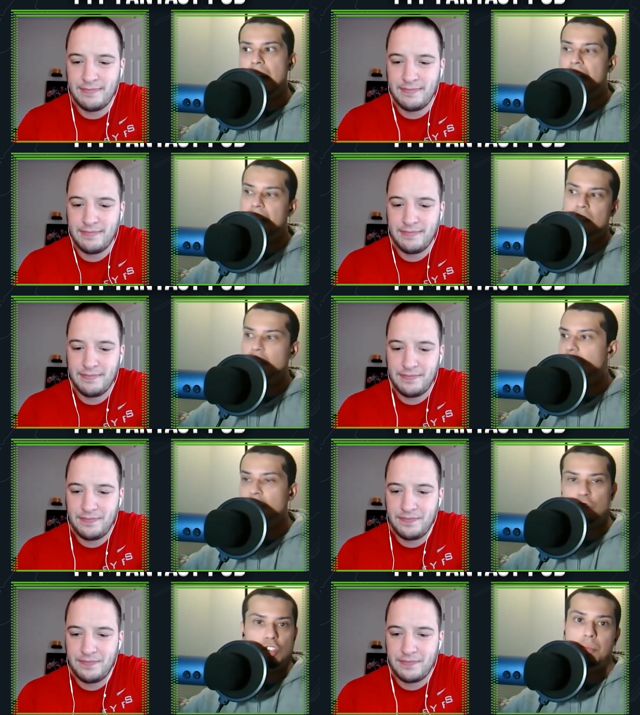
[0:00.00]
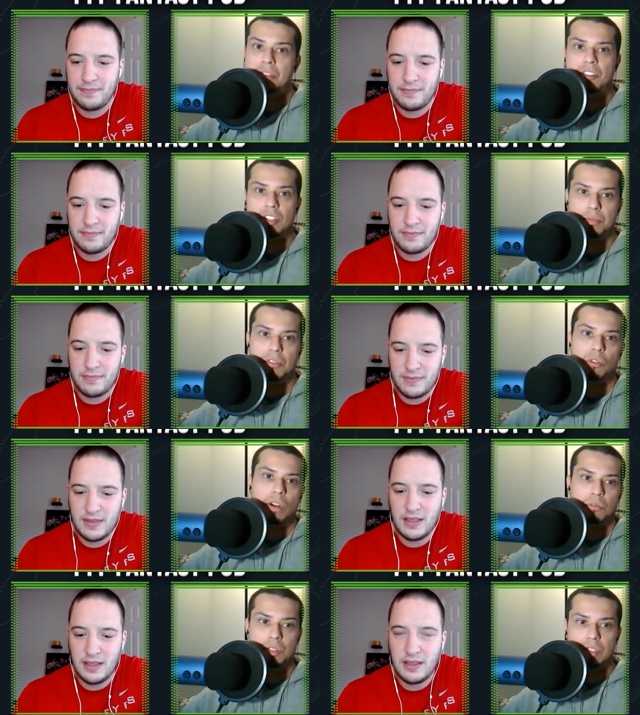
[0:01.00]
Speaker 1: you got to show me first before I
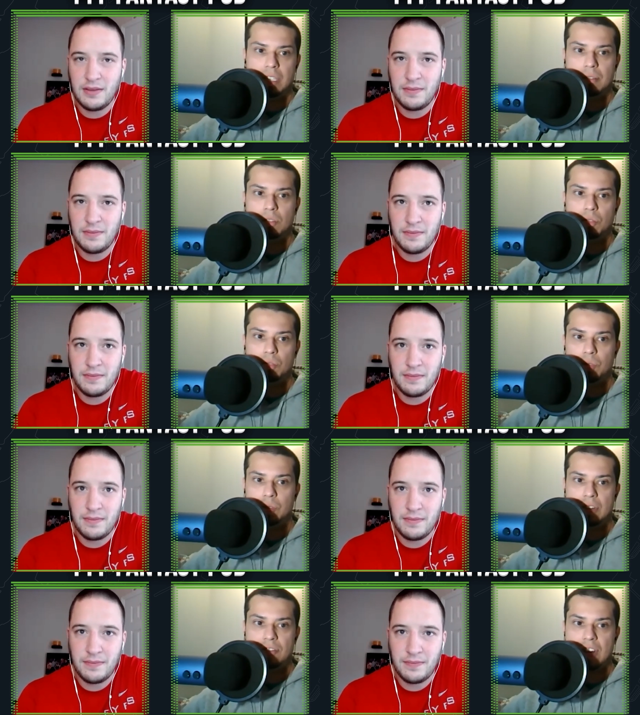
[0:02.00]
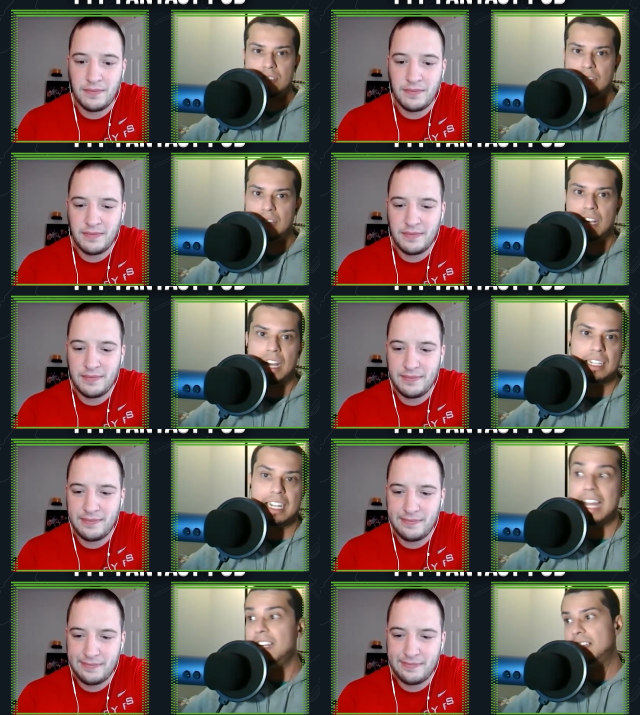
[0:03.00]
really really invest at, at
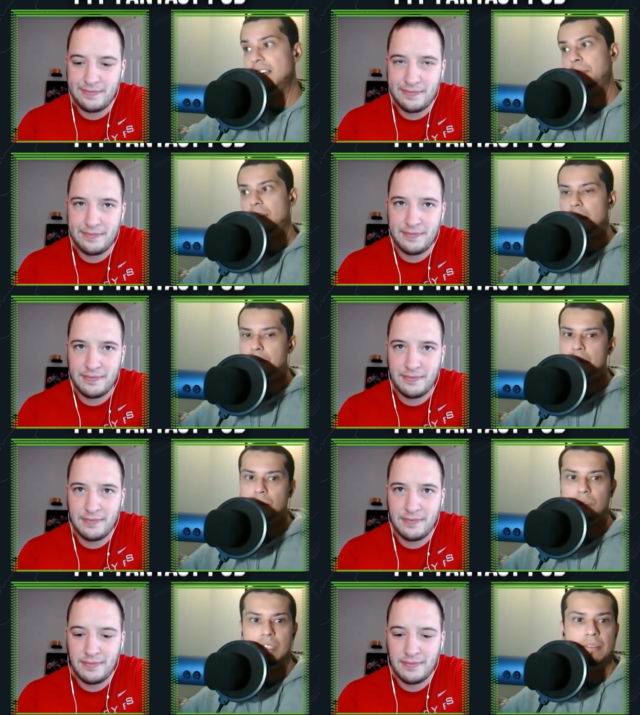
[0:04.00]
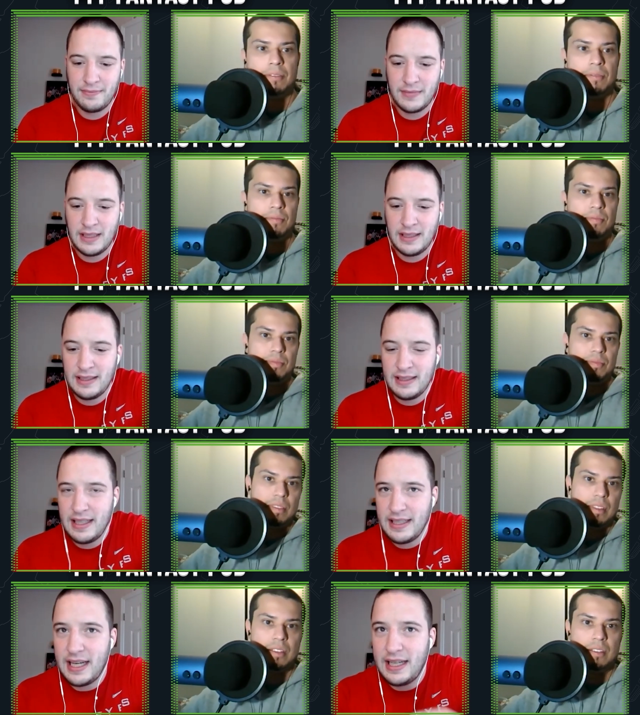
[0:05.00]
any type of ADP really.
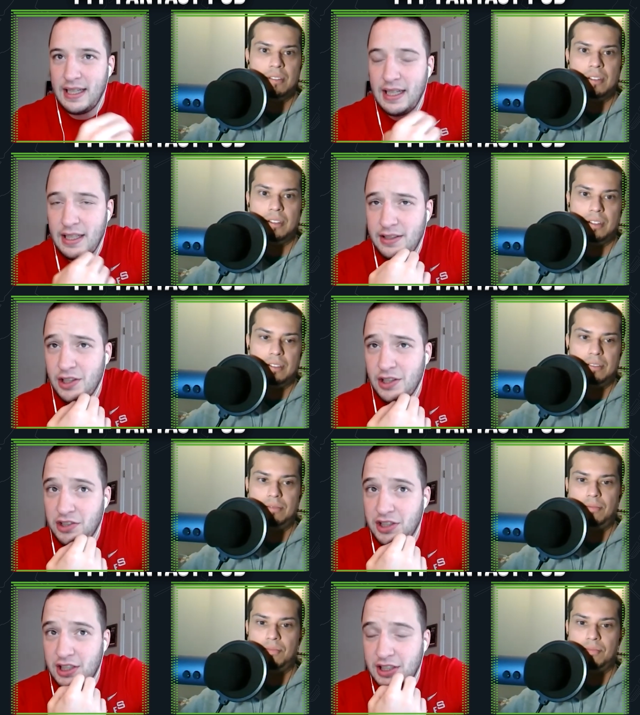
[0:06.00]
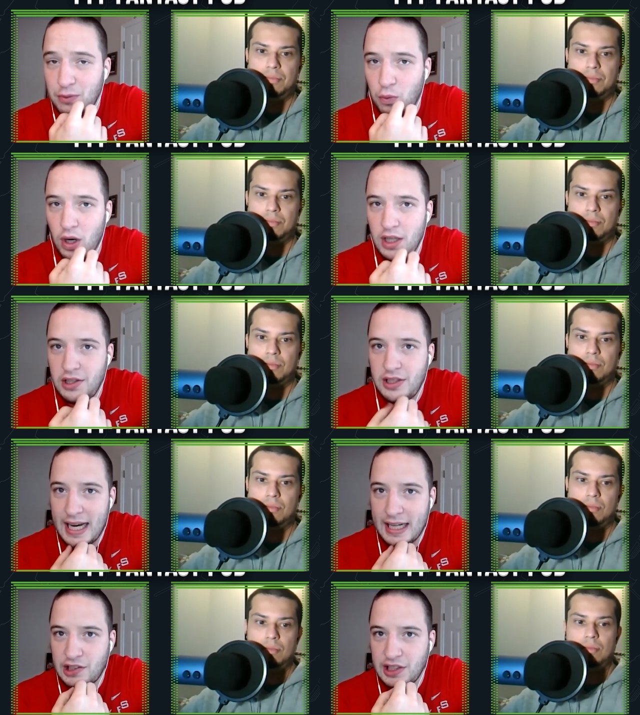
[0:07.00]
Speaker 2: Yeah, and it's interesting because he was
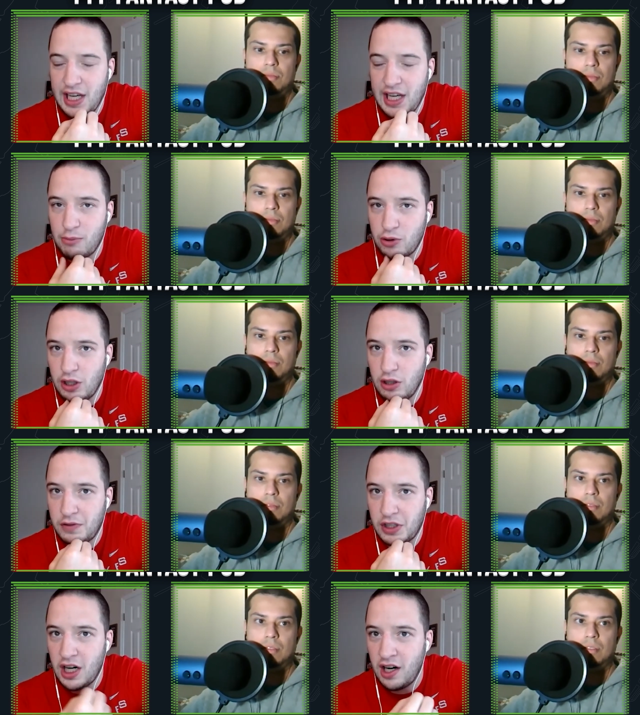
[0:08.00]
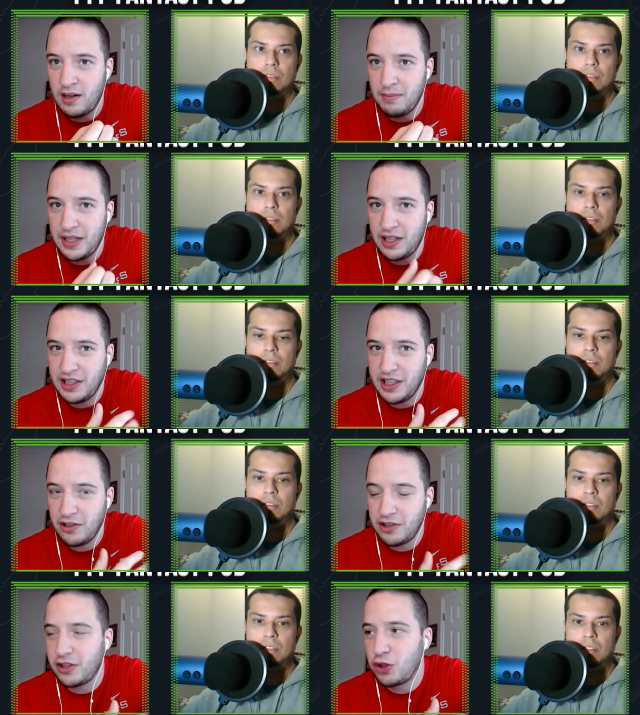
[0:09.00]
actually able to overcome their, you
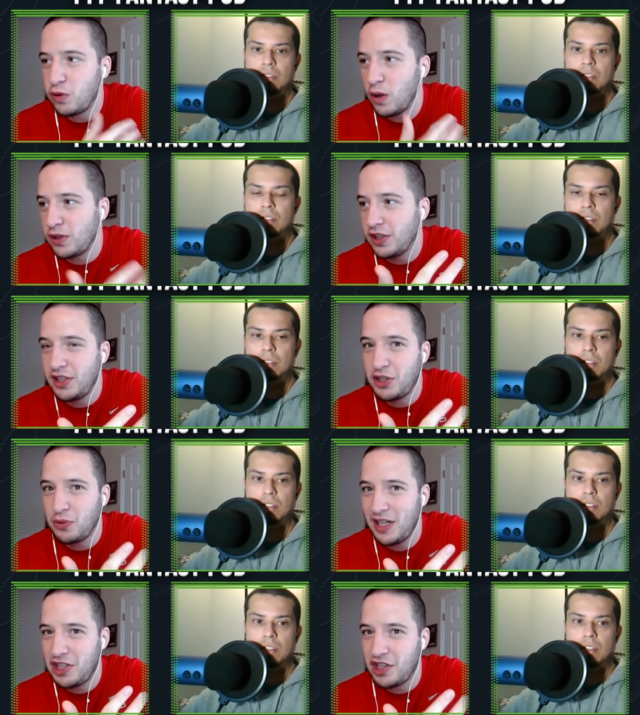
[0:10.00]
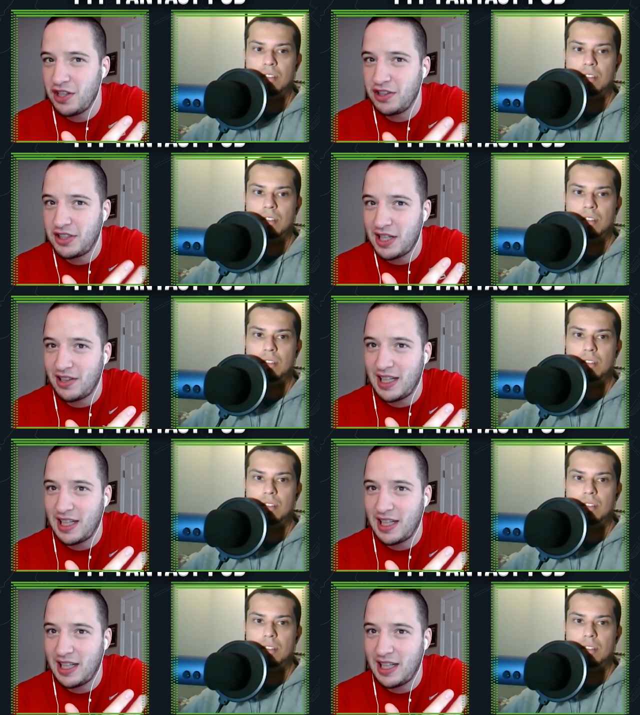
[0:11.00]
know, just atrocious situation under center